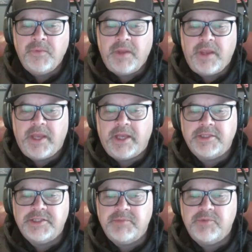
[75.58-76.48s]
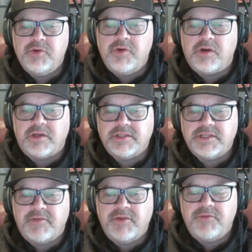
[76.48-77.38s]
And Tim Cook,
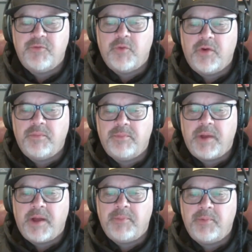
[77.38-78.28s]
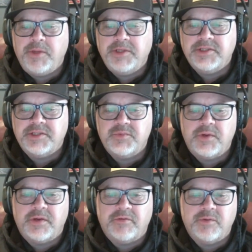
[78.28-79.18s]

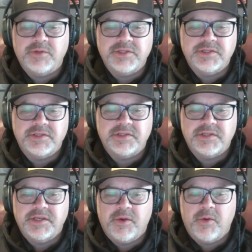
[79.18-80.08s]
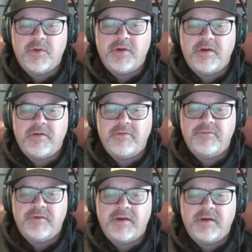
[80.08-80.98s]
74.61. Of course, he's the CEO
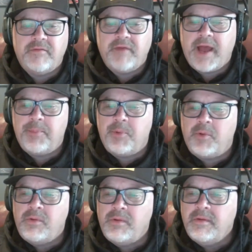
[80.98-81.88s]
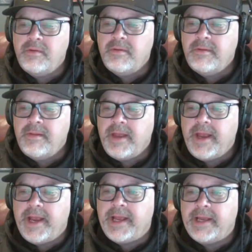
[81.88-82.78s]
of Apple.
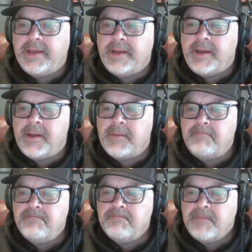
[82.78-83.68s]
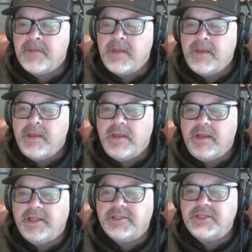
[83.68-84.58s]
And
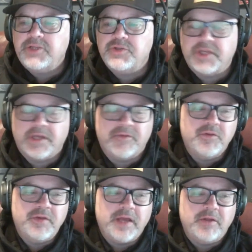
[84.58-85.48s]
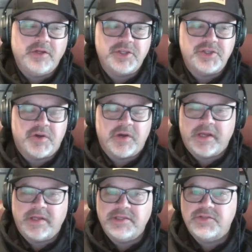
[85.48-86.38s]
it's interesting. If you take a look at the chart,
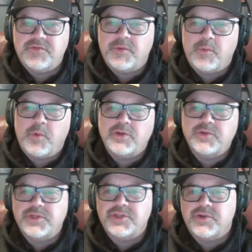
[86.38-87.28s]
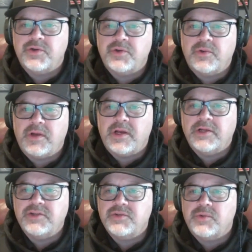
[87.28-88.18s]
again, this is from the Wall Street Journal
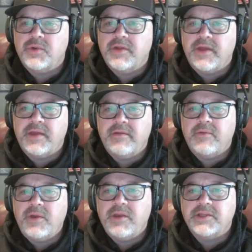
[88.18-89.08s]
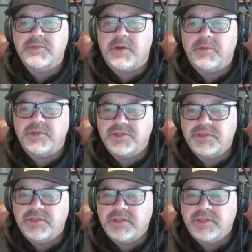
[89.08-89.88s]
story that, when did this publish?